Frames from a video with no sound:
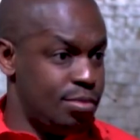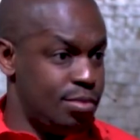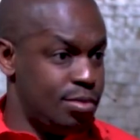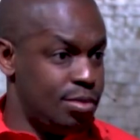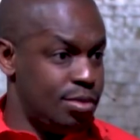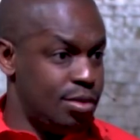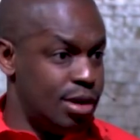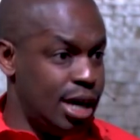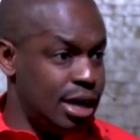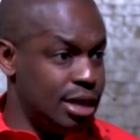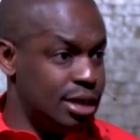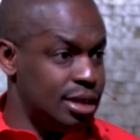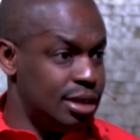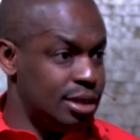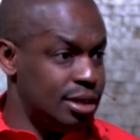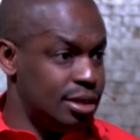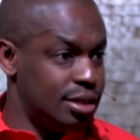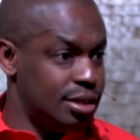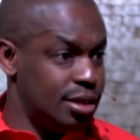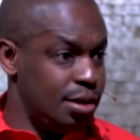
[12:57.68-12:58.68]
right?
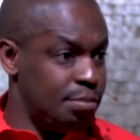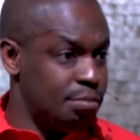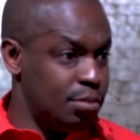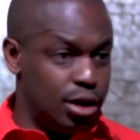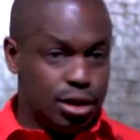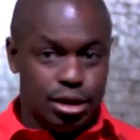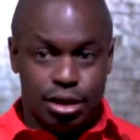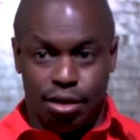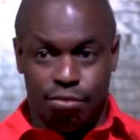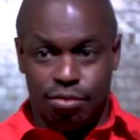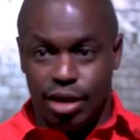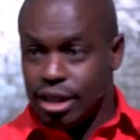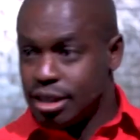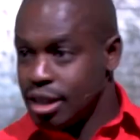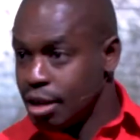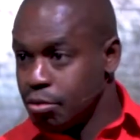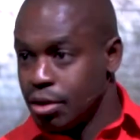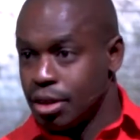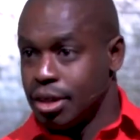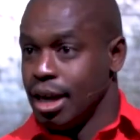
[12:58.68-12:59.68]
Most of us, I
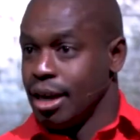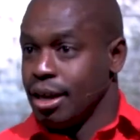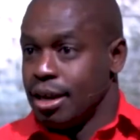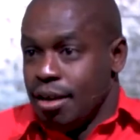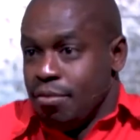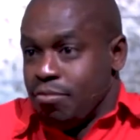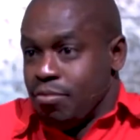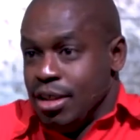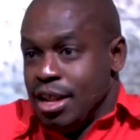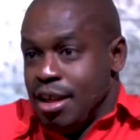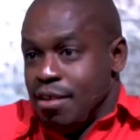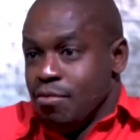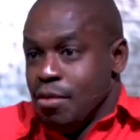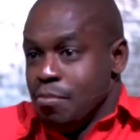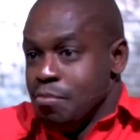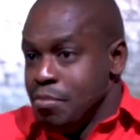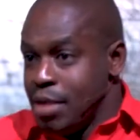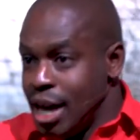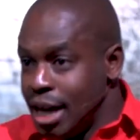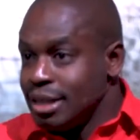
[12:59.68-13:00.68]
would think, have never
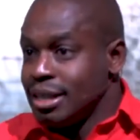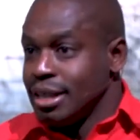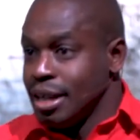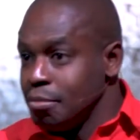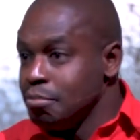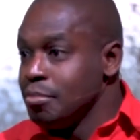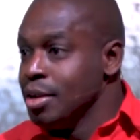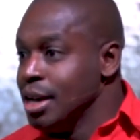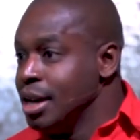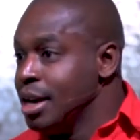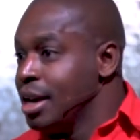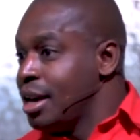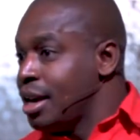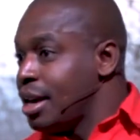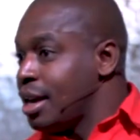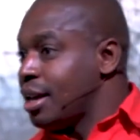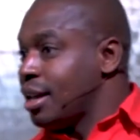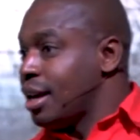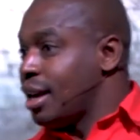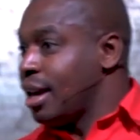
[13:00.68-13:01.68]
met him
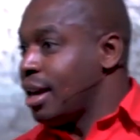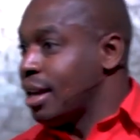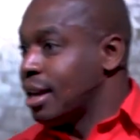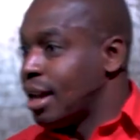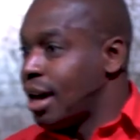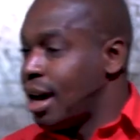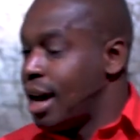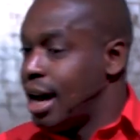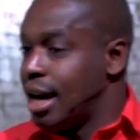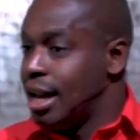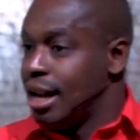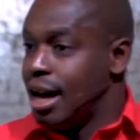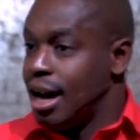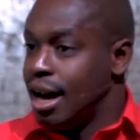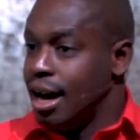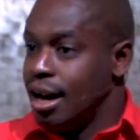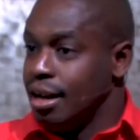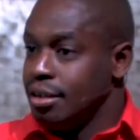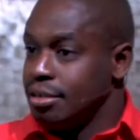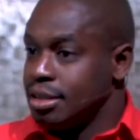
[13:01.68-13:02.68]
in our
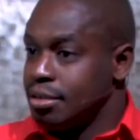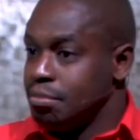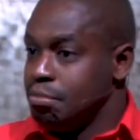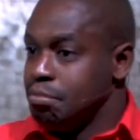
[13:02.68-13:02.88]
lives,